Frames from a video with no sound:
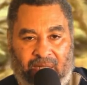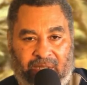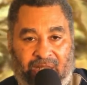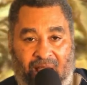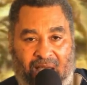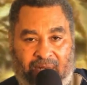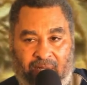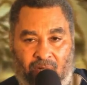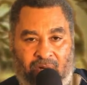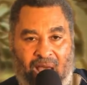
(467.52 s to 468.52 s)
John
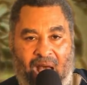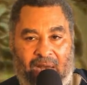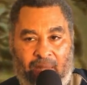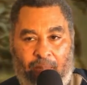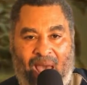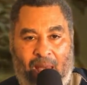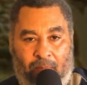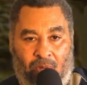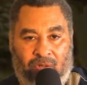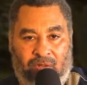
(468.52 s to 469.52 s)
on the island of
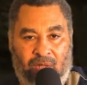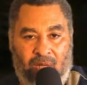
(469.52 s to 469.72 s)
Patmos,